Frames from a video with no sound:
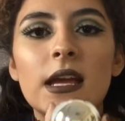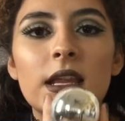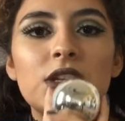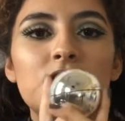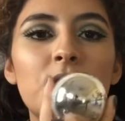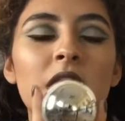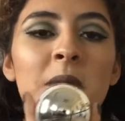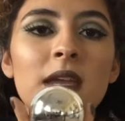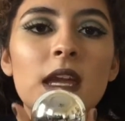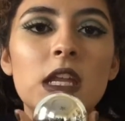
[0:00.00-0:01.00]
and I do
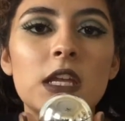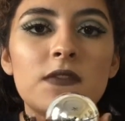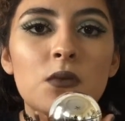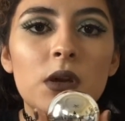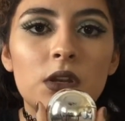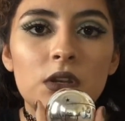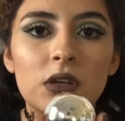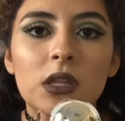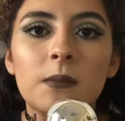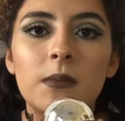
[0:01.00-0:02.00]
recommend getting if you want a
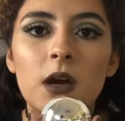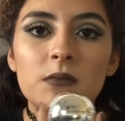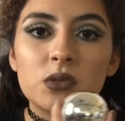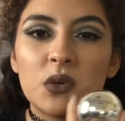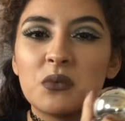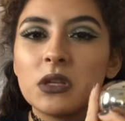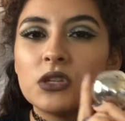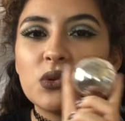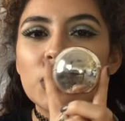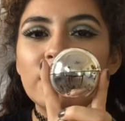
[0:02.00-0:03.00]
good lip balm, so I
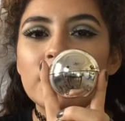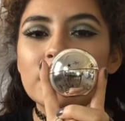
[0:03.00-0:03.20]
really do love